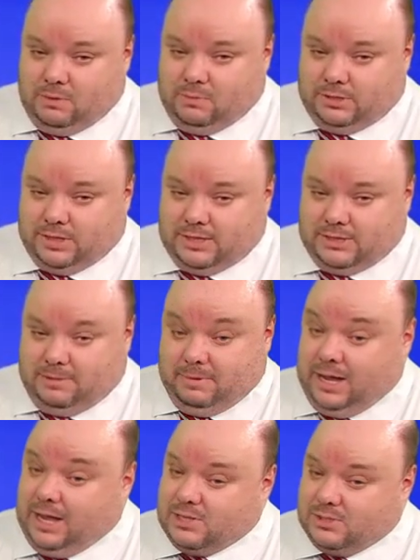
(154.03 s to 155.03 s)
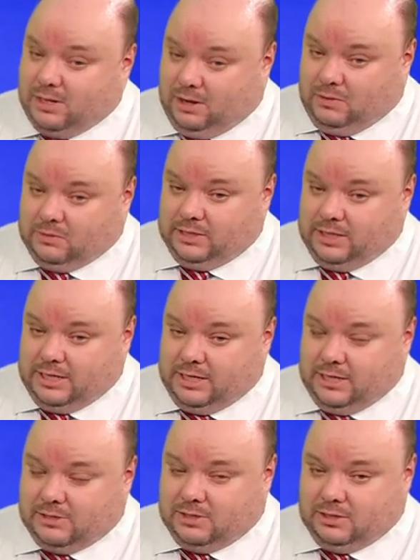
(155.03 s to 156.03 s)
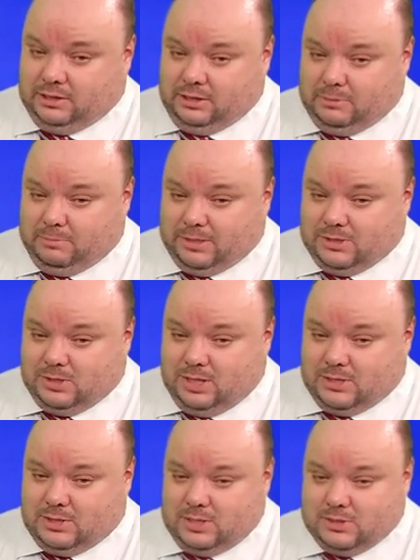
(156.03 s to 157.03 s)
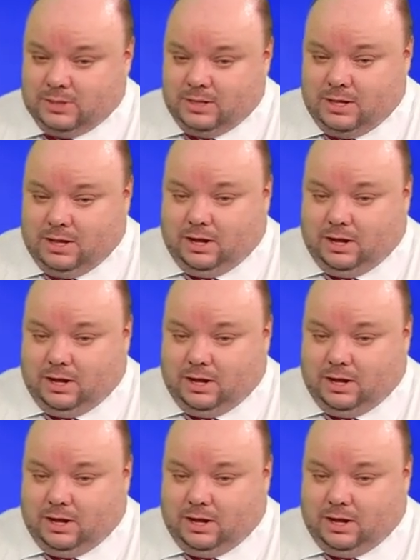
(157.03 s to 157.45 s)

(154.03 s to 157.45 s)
with daytime highs only getting into the low to mid 60s.